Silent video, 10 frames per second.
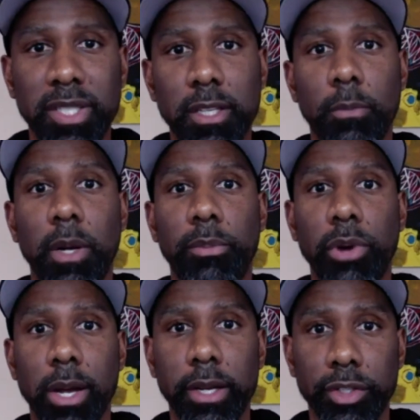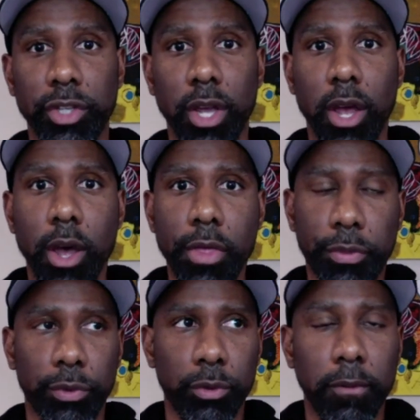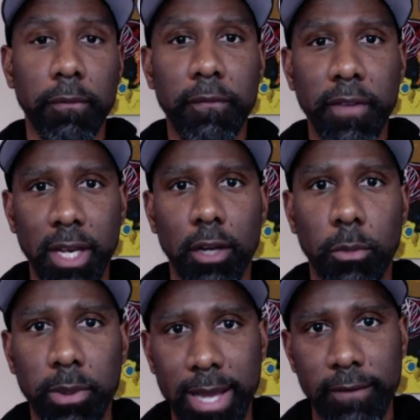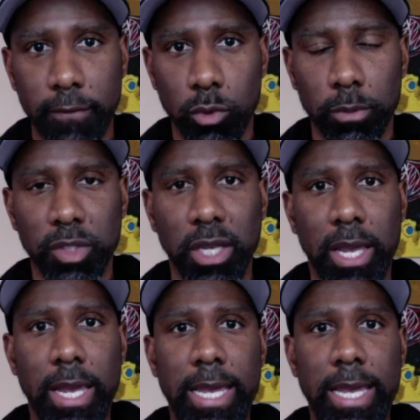but sell my products through video platforms.